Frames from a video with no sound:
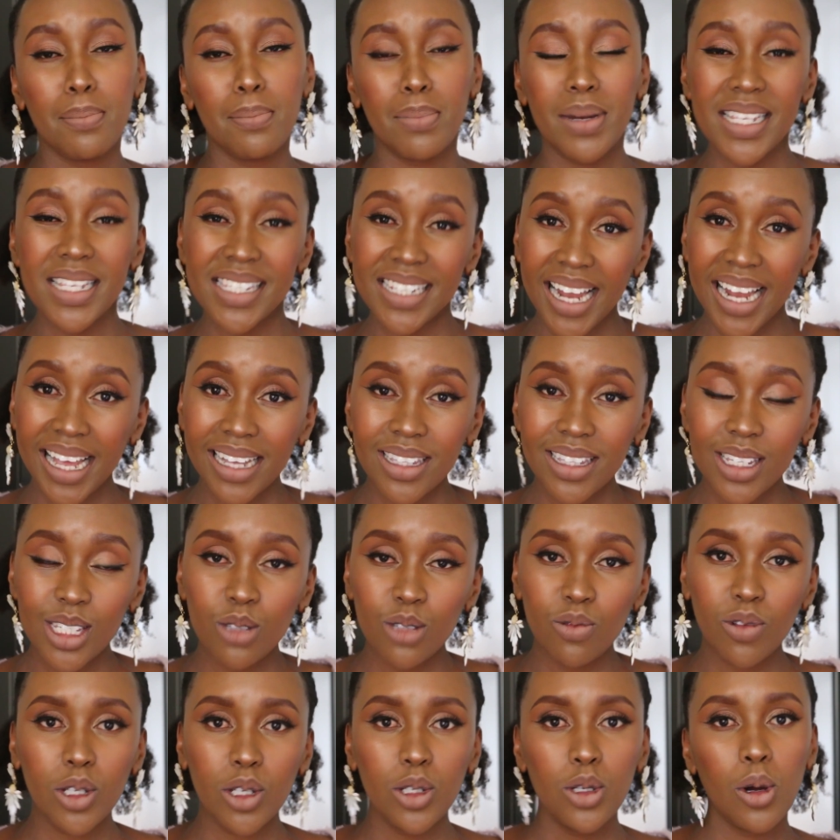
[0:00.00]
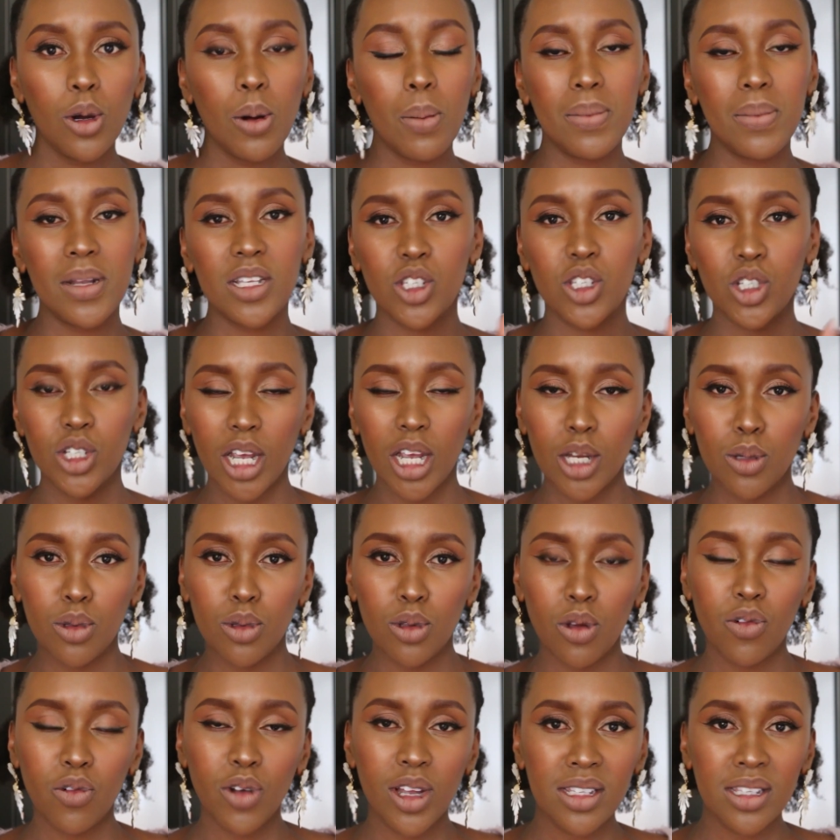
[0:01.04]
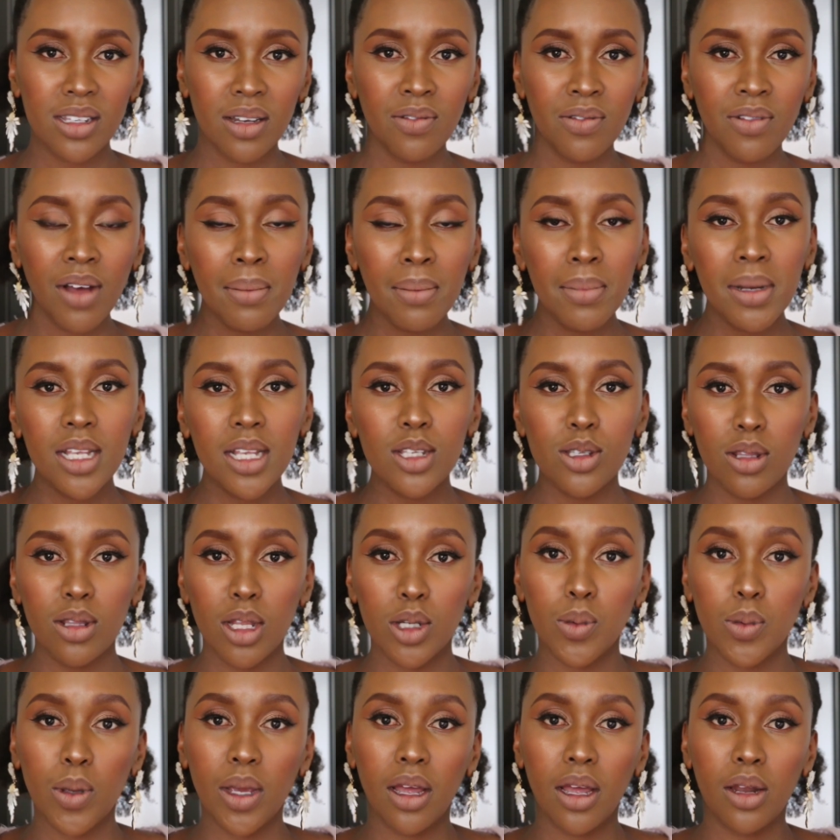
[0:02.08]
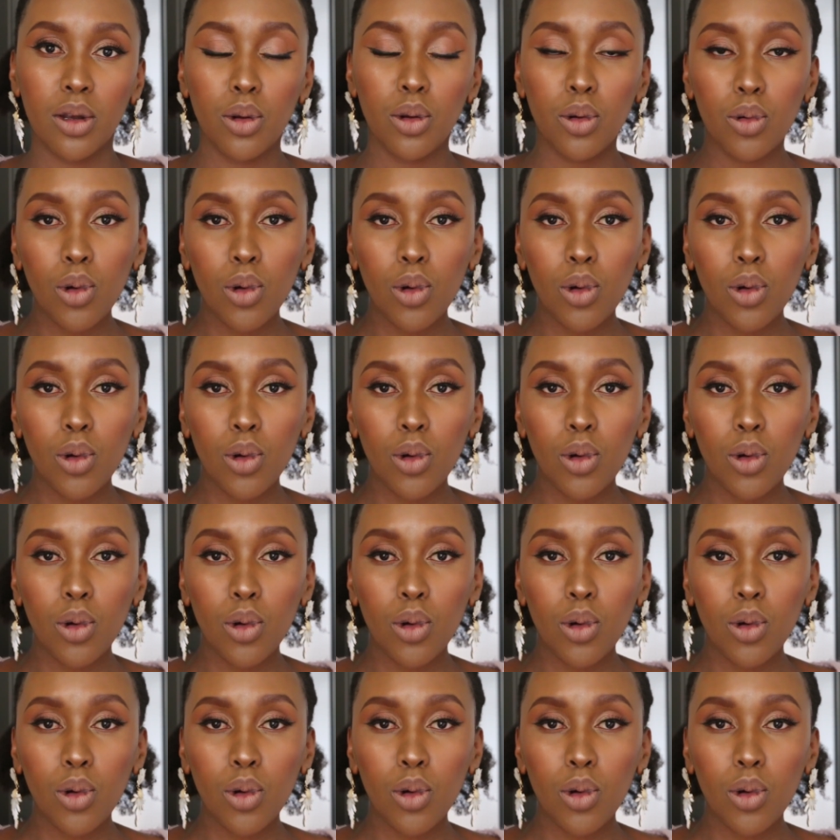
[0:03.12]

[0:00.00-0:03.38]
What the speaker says: Please like this video, please share it with your friends and family so that we can